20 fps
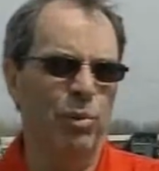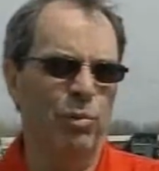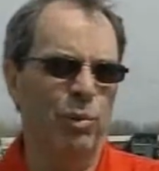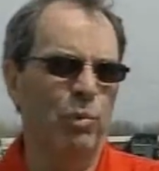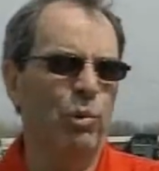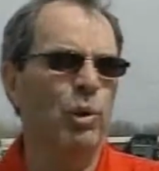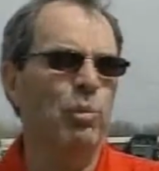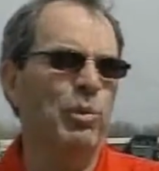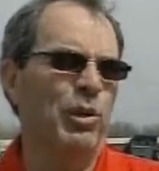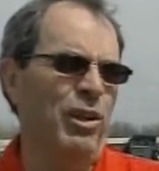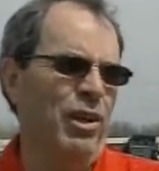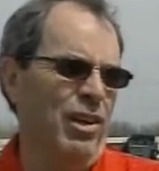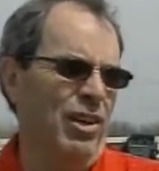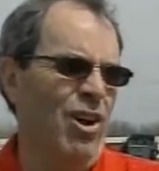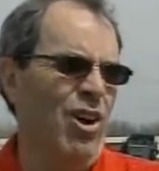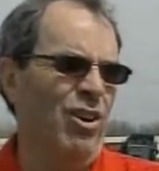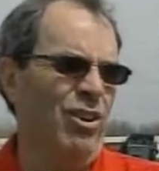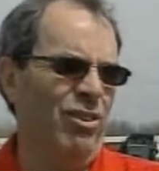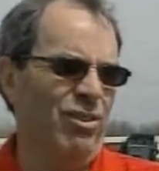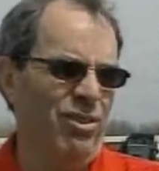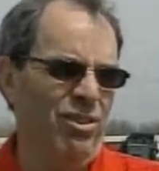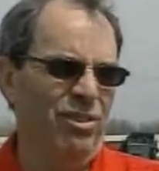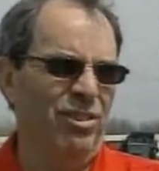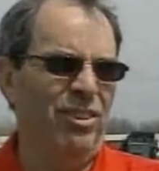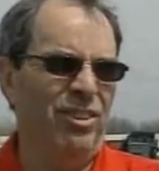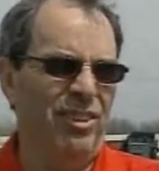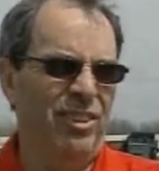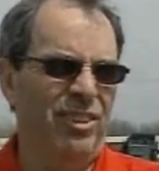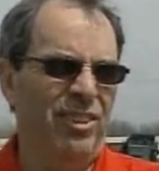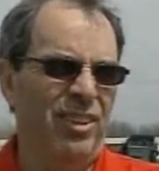We would have been done in August.
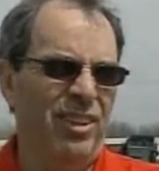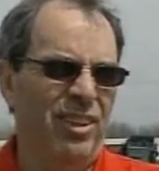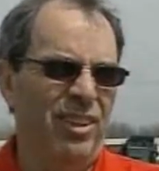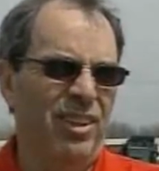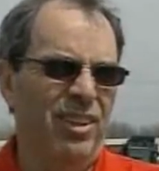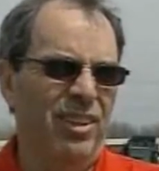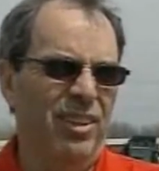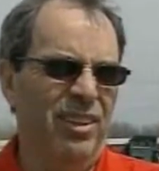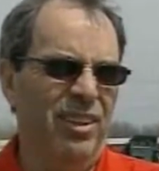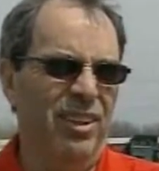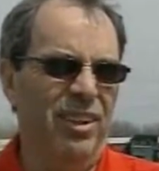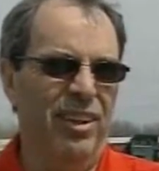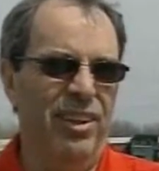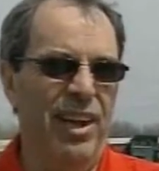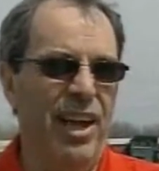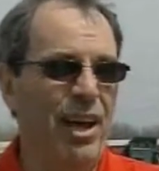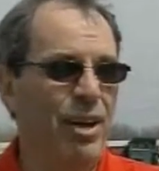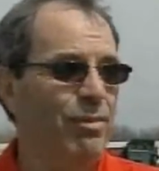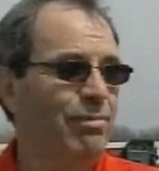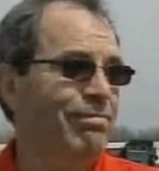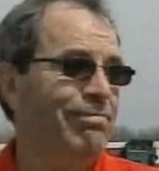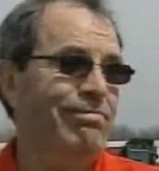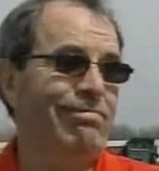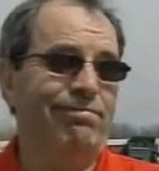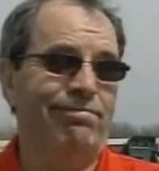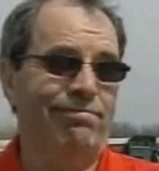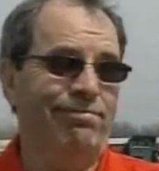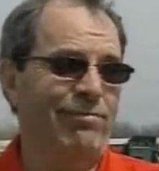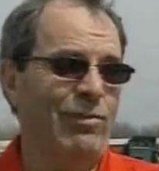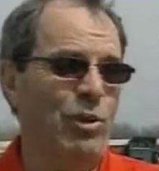Uh, now,
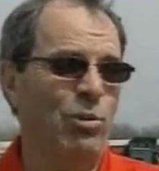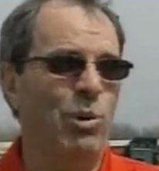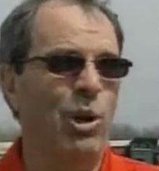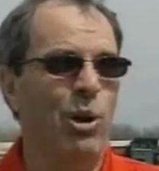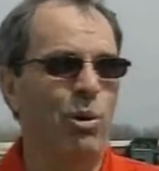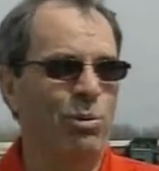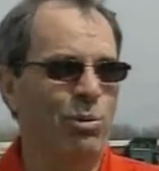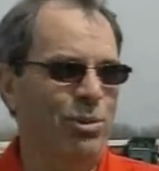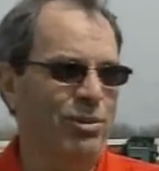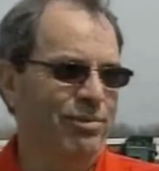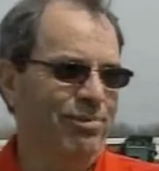who knows?